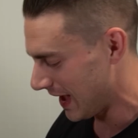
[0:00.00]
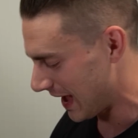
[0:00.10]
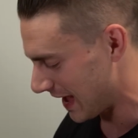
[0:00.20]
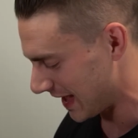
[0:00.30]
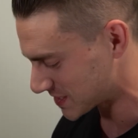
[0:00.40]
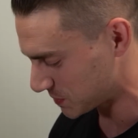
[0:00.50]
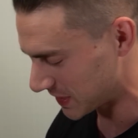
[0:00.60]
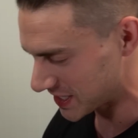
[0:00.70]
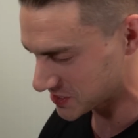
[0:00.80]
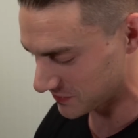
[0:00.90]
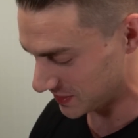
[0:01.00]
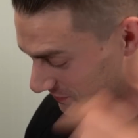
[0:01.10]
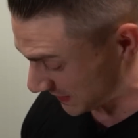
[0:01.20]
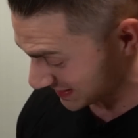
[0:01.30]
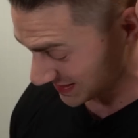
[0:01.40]
explanation of the
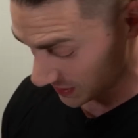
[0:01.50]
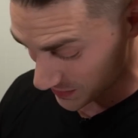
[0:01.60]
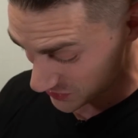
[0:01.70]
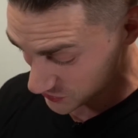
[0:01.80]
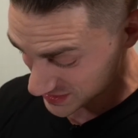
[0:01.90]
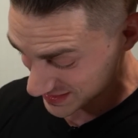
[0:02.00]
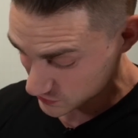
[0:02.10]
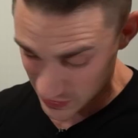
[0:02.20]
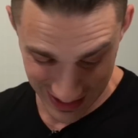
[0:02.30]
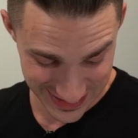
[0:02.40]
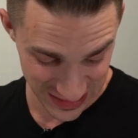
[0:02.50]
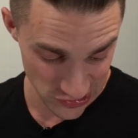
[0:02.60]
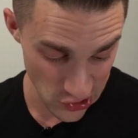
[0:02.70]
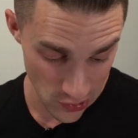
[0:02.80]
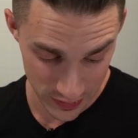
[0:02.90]
effects, because I've been using this ruckus a
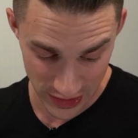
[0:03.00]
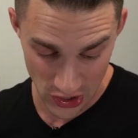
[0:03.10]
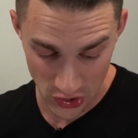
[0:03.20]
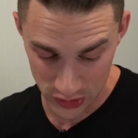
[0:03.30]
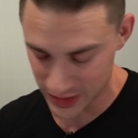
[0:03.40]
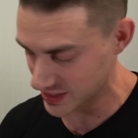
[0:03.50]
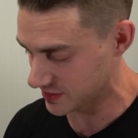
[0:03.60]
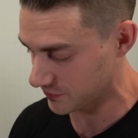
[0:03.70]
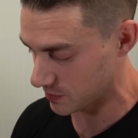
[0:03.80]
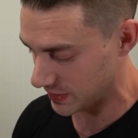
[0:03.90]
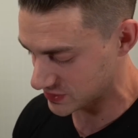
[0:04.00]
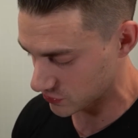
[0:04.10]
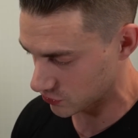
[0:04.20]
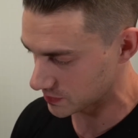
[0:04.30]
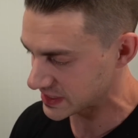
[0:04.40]
lot with a whole lot of different
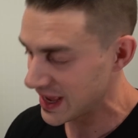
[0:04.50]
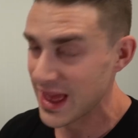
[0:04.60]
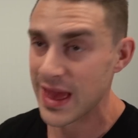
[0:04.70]
muscle groups.